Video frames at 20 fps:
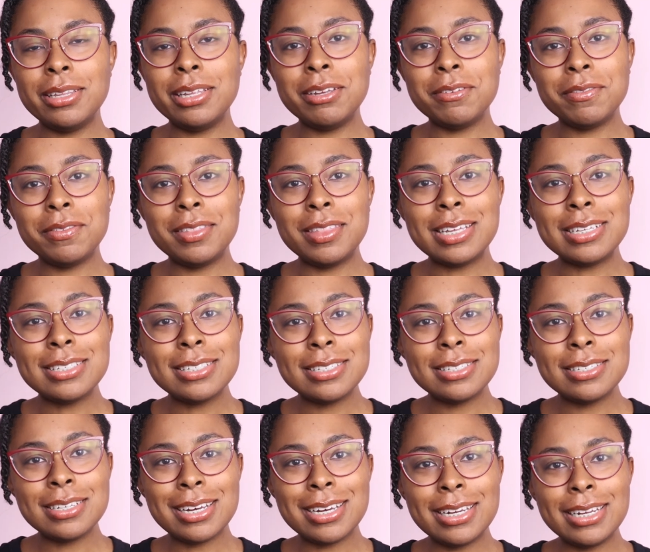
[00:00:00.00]
a leaf
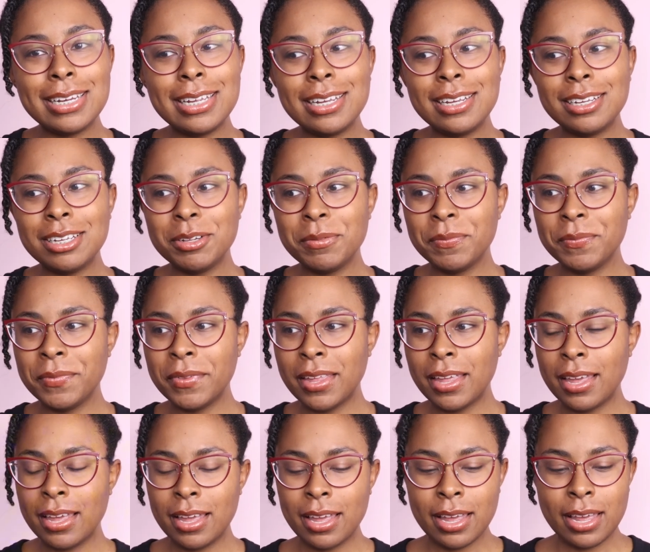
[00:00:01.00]
this tiny.
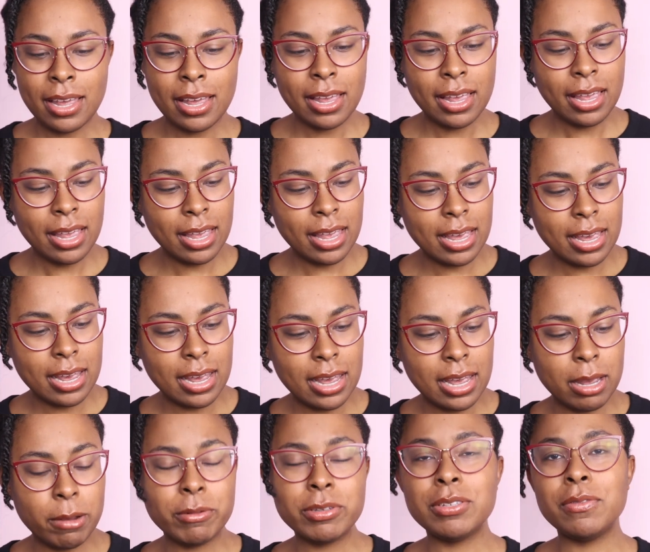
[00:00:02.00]

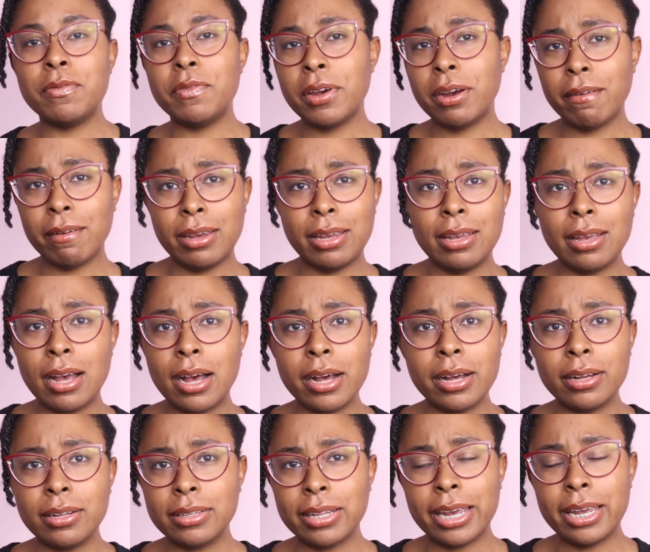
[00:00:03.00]
It was very
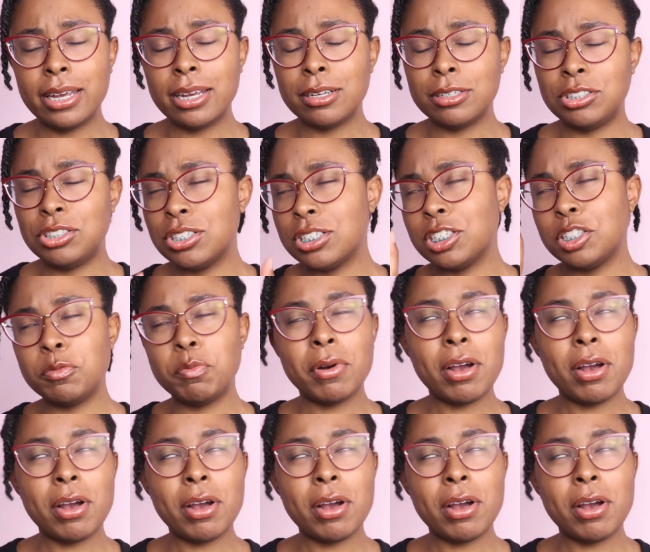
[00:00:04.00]
young, like just